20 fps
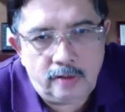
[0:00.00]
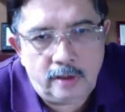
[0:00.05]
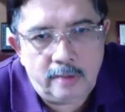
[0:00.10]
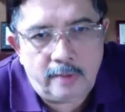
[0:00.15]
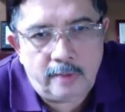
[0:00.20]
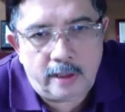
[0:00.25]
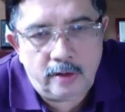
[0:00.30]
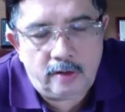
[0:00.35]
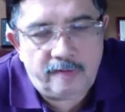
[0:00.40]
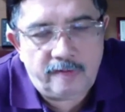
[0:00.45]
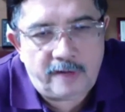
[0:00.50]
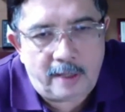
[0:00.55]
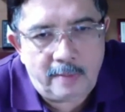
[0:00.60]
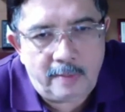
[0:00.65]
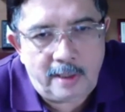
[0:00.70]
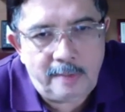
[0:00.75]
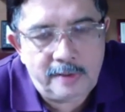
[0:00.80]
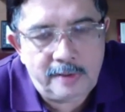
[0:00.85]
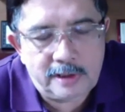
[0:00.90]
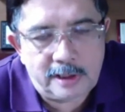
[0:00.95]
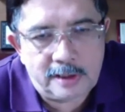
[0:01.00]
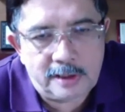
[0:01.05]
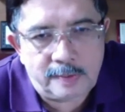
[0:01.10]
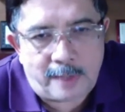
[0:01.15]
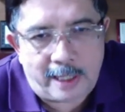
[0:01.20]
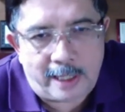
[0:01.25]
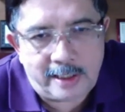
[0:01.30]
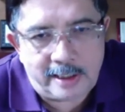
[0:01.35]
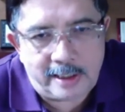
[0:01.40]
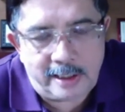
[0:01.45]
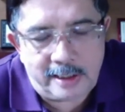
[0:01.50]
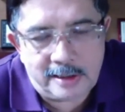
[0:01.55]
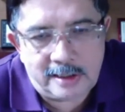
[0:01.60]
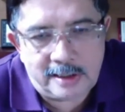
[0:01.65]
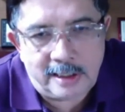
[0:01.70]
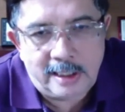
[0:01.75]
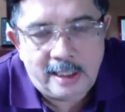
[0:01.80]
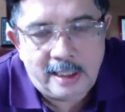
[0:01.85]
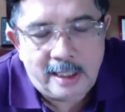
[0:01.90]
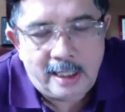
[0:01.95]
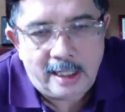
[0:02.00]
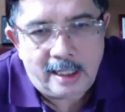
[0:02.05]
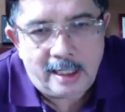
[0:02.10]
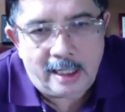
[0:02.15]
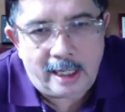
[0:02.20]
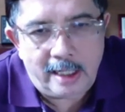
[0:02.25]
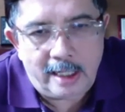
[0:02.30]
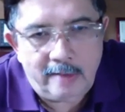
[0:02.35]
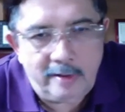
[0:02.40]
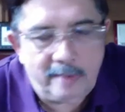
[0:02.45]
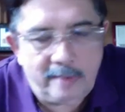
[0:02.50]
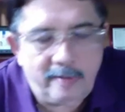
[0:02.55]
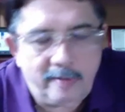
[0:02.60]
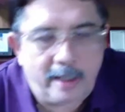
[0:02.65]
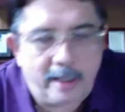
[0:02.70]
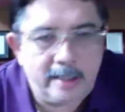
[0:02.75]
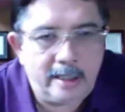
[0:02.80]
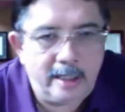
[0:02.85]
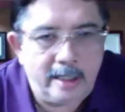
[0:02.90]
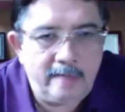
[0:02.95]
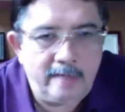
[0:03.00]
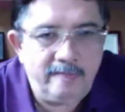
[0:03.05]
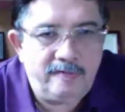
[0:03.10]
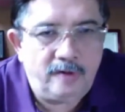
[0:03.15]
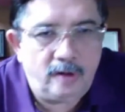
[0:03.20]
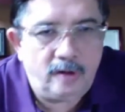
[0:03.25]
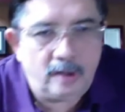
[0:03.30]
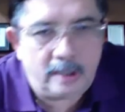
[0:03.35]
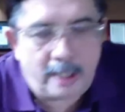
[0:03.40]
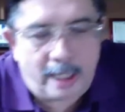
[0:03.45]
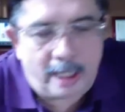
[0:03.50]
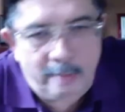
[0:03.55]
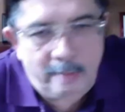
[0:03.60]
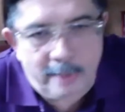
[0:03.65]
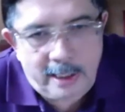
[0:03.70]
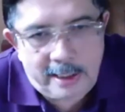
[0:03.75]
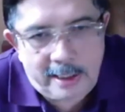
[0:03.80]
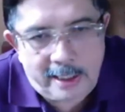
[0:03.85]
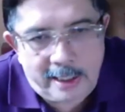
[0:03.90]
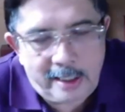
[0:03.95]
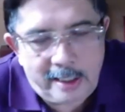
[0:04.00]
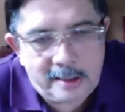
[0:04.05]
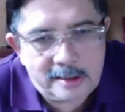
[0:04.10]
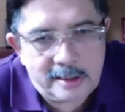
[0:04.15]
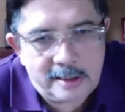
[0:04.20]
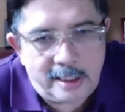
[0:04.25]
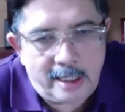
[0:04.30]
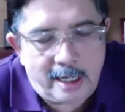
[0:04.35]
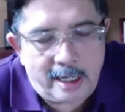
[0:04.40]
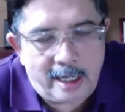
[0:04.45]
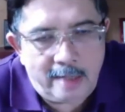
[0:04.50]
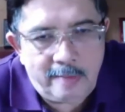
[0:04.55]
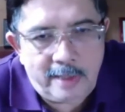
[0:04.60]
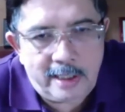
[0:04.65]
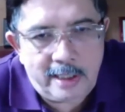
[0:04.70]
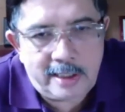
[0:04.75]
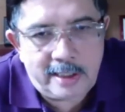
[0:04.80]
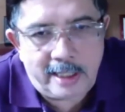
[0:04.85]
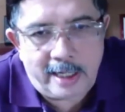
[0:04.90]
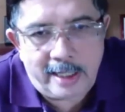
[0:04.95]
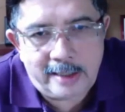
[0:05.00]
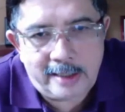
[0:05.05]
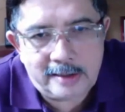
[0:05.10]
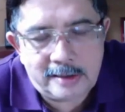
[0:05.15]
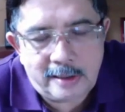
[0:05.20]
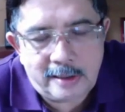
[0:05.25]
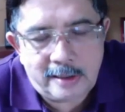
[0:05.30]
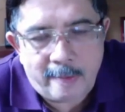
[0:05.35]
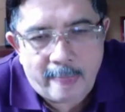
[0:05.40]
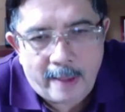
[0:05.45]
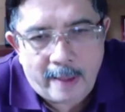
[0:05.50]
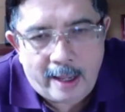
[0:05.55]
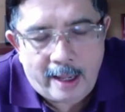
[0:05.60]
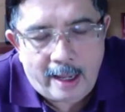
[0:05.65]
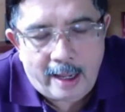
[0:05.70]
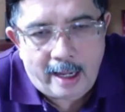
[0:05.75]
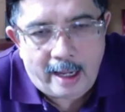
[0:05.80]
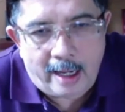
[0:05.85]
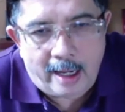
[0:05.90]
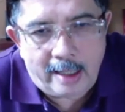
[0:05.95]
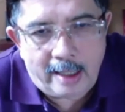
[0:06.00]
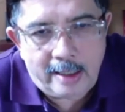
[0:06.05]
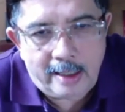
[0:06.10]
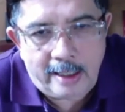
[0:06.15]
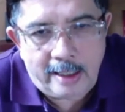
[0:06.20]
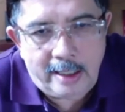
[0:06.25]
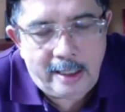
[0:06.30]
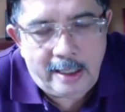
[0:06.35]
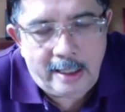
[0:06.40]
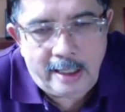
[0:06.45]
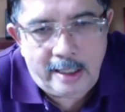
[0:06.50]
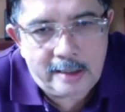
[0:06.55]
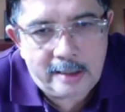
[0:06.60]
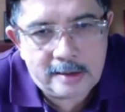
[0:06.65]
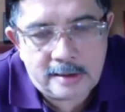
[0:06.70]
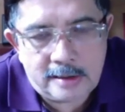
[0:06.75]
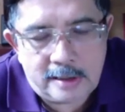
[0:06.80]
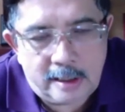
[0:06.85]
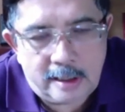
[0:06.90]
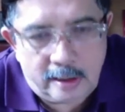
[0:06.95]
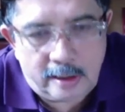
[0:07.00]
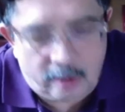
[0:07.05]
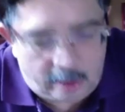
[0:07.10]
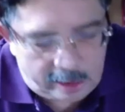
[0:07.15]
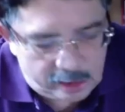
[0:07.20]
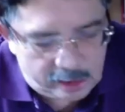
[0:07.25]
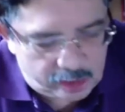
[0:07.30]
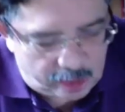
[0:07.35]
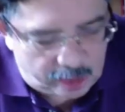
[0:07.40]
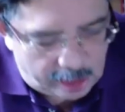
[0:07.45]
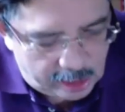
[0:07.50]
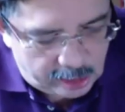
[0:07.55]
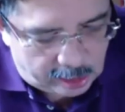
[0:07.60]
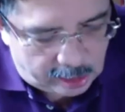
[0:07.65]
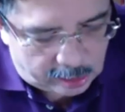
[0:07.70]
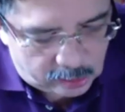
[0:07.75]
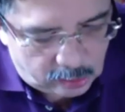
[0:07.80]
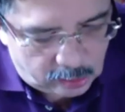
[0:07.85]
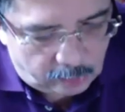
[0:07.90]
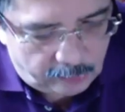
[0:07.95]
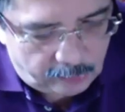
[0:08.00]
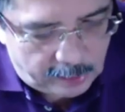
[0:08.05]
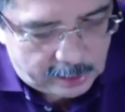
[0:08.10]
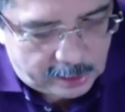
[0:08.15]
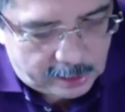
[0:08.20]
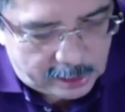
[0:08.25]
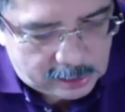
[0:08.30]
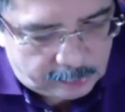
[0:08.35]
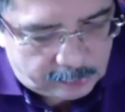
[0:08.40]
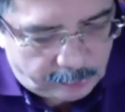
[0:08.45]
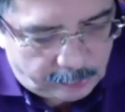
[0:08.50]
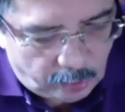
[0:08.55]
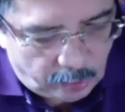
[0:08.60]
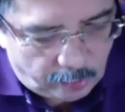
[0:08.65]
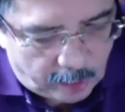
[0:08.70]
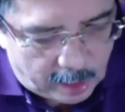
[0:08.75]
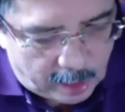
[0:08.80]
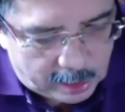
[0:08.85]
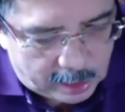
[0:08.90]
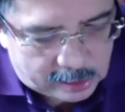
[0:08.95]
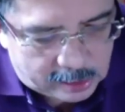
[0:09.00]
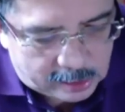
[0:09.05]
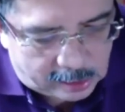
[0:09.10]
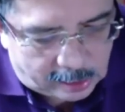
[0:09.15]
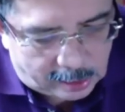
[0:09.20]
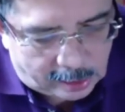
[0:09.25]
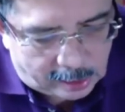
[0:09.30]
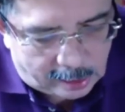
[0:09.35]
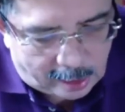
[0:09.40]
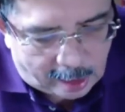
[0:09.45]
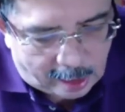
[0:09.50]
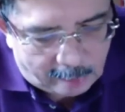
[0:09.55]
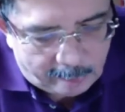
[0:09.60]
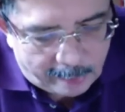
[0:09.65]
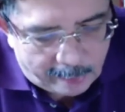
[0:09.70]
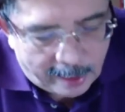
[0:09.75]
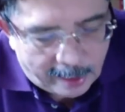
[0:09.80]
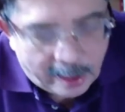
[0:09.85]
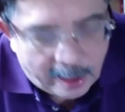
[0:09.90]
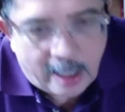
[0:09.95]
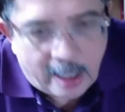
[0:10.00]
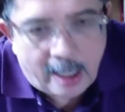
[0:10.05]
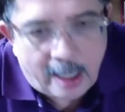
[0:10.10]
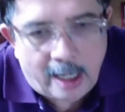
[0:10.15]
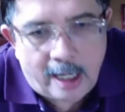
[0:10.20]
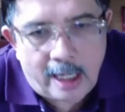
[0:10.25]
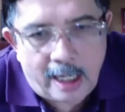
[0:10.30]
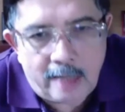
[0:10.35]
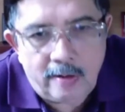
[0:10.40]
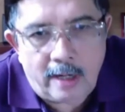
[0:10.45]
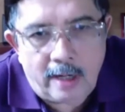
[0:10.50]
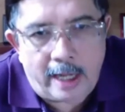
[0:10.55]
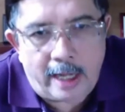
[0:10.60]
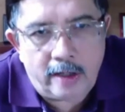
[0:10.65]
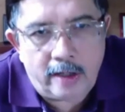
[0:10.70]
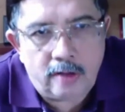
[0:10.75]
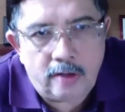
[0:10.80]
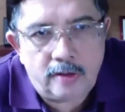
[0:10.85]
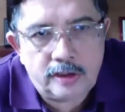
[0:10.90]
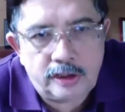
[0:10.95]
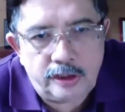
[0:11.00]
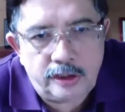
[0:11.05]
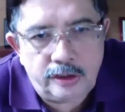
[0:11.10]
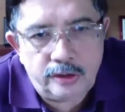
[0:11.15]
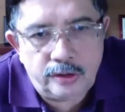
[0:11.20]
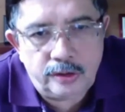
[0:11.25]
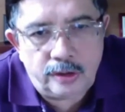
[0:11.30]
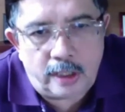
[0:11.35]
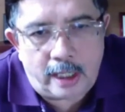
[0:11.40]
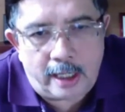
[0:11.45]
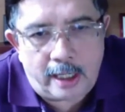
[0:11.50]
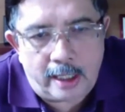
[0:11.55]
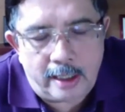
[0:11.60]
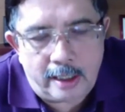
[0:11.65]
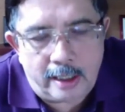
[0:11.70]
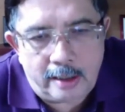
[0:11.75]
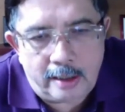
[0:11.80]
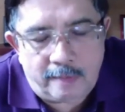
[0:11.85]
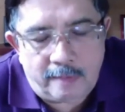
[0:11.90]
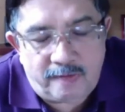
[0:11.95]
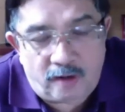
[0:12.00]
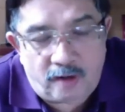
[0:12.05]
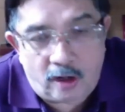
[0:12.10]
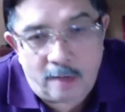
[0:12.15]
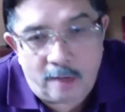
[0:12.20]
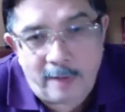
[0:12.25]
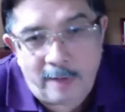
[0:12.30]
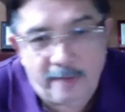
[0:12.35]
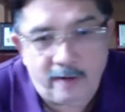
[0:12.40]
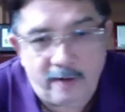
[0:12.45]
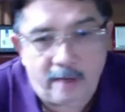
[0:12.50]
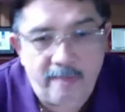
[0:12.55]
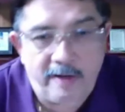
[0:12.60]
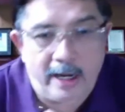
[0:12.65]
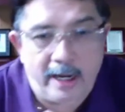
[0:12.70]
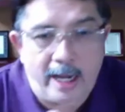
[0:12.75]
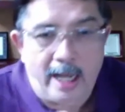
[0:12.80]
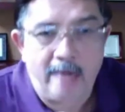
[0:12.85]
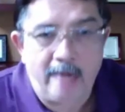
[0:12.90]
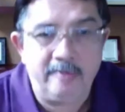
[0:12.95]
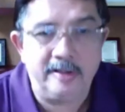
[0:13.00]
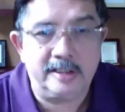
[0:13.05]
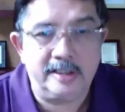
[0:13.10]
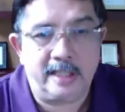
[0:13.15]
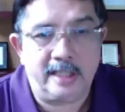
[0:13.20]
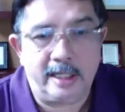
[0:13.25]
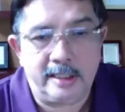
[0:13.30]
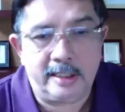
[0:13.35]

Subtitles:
my own family business practice. I have invited him for TAI meetings, CII meetings, and he is not a stranger. So with these few words, Ram, I will hand over to you. And the format what we have is that